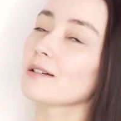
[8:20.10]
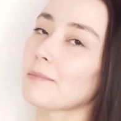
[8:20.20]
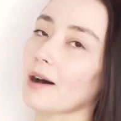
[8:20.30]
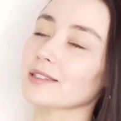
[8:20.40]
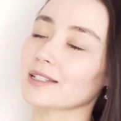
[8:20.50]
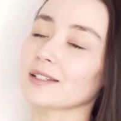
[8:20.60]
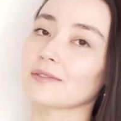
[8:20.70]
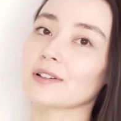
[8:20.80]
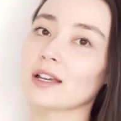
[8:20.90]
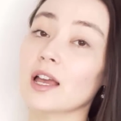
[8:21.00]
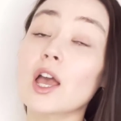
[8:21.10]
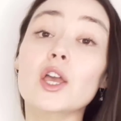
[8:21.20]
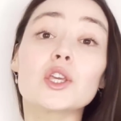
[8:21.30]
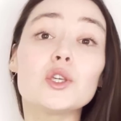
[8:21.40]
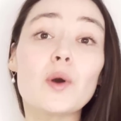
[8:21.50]
Positive.
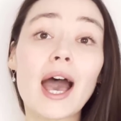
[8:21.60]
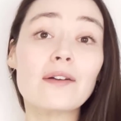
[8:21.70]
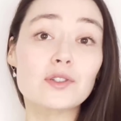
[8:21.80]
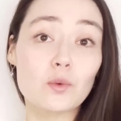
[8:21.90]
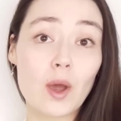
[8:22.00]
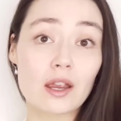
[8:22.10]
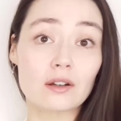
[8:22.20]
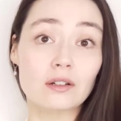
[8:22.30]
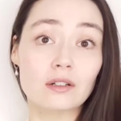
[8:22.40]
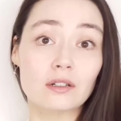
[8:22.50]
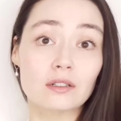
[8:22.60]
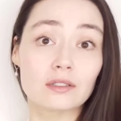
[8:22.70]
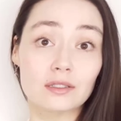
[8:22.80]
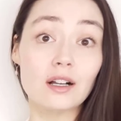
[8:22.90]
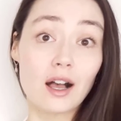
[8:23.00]
You have to wear
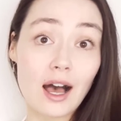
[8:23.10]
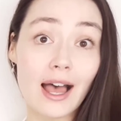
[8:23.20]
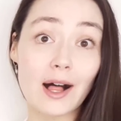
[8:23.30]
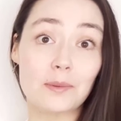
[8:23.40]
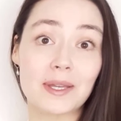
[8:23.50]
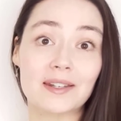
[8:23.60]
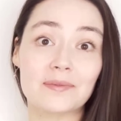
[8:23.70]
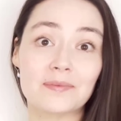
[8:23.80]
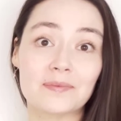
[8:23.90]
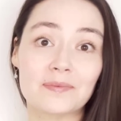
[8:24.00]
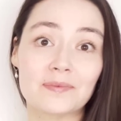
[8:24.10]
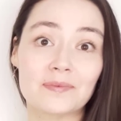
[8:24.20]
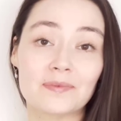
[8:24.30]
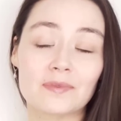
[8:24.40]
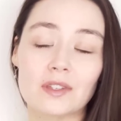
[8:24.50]
a helmet.
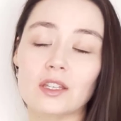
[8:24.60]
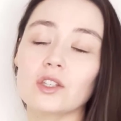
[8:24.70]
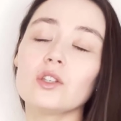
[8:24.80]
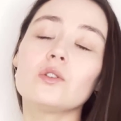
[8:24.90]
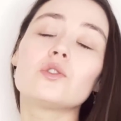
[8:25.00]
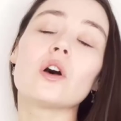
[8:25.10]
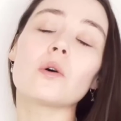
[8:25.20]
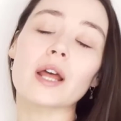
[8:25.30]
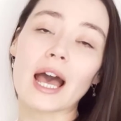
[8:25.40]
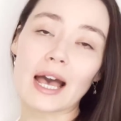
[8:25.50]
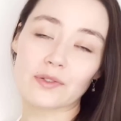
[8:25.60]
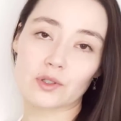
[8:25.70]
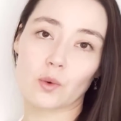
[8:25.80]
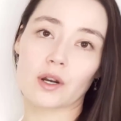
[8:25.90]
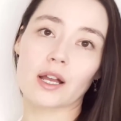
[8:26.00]
You don't have to
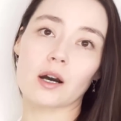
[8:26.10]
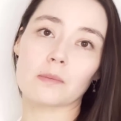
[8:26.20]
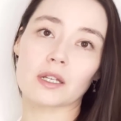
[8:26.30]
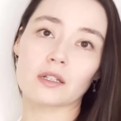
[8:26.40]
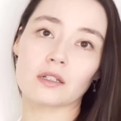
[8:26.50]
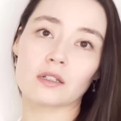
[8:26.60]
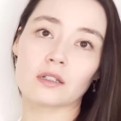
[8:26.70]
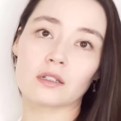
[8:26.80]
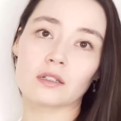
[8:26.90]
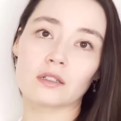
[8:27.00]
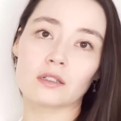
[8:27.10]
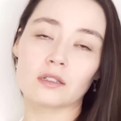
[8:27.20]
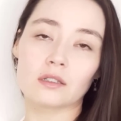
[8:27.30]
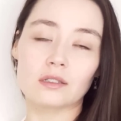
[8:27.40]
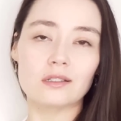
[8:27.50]
wear a helmet.
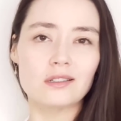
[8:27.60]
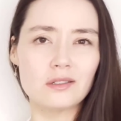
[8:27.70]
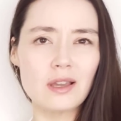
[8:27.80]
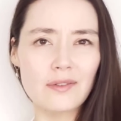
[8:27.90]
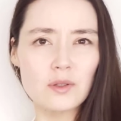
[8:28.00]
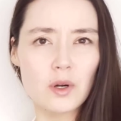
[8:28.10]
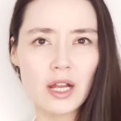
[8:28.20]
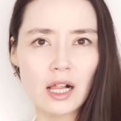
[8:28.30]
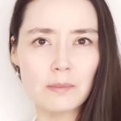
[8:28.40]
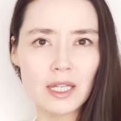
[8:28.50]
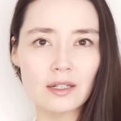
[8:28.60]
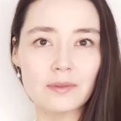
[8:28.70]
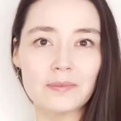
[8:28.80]
Do you have to wear a helmet?